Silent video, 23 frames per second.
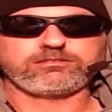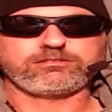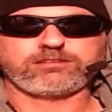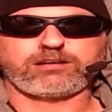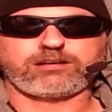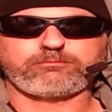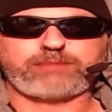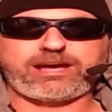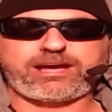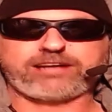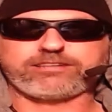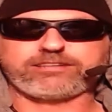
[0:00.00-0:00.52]

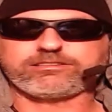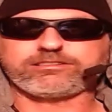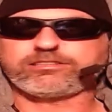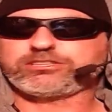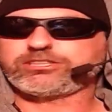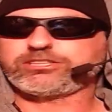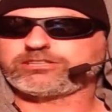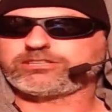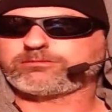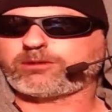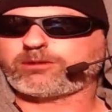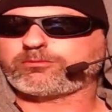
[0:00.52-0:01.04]
I'm back in the
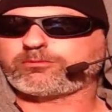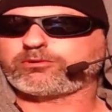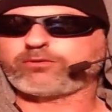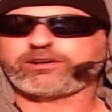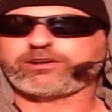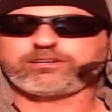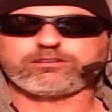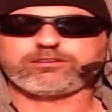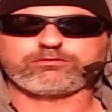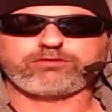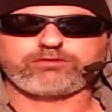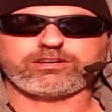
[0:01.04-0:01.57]
gym. I'll be
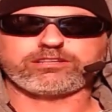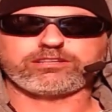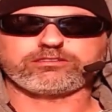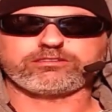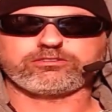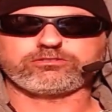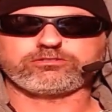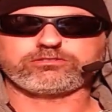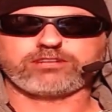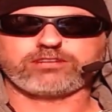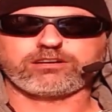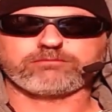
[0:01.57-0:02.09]
ready to fight in
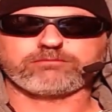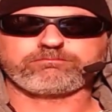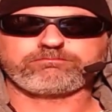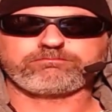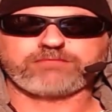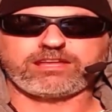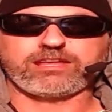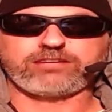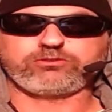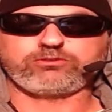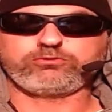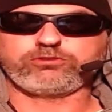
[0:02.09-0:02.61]
no time.
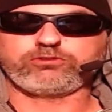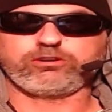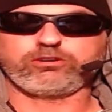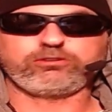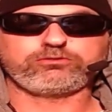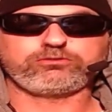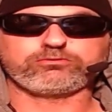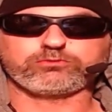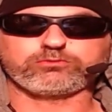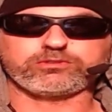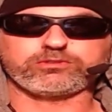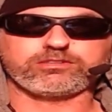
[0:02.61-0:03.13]
And who
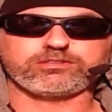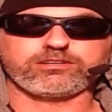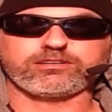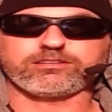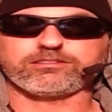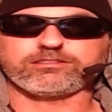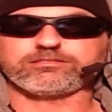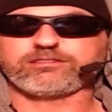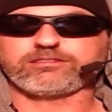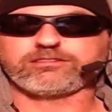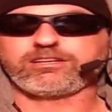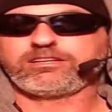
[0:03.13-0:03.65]
knows with
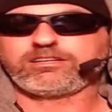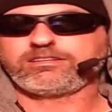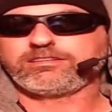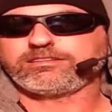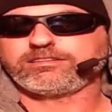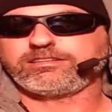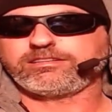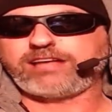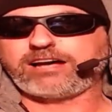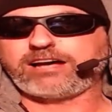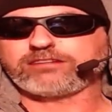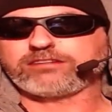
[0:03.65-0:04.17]
the,
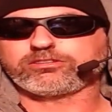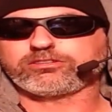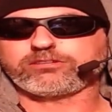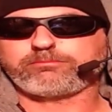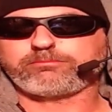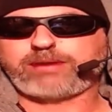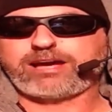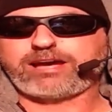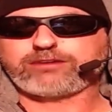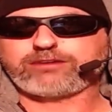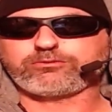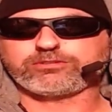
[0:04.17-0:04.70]
now looking
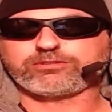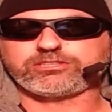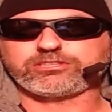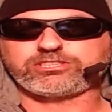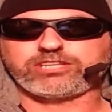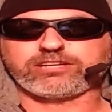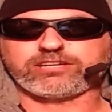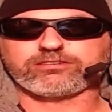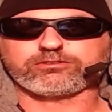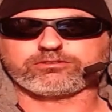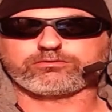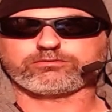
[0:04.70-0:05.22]
back with the
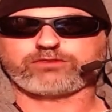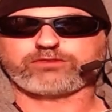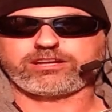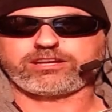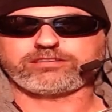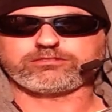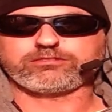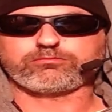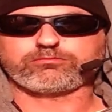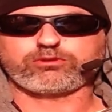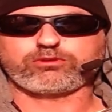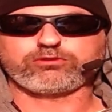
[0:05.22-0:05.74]
Chandler fight
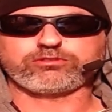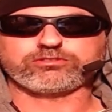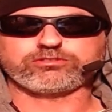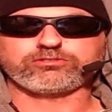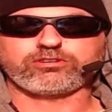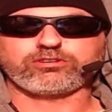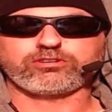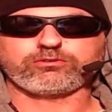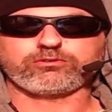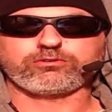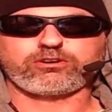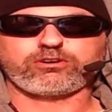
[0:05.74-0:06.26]
and the broken
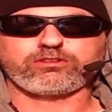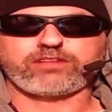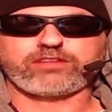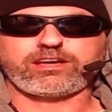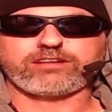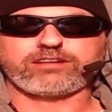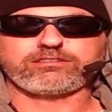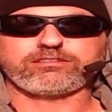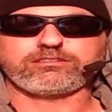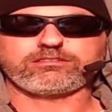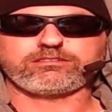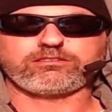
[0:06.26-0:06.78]
toe
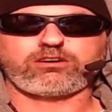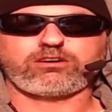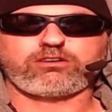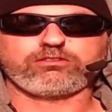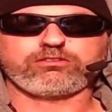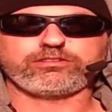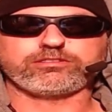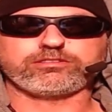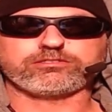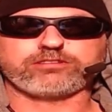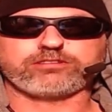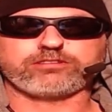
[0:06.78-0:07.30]
and all
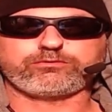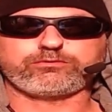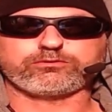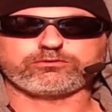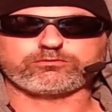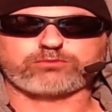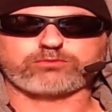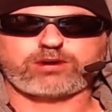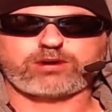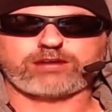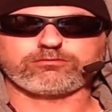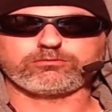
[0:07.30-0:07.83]
this stuff was
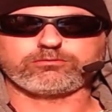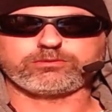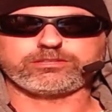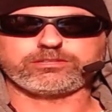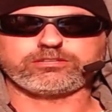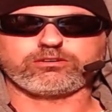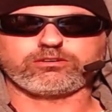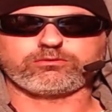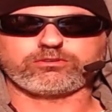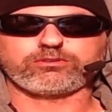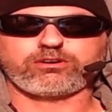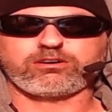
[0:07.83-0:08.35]
probably
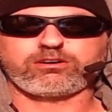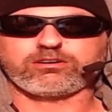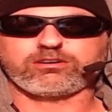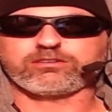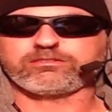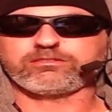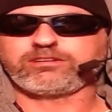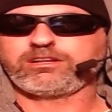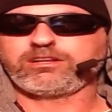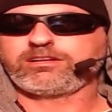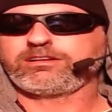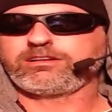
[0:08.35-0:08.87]
going on.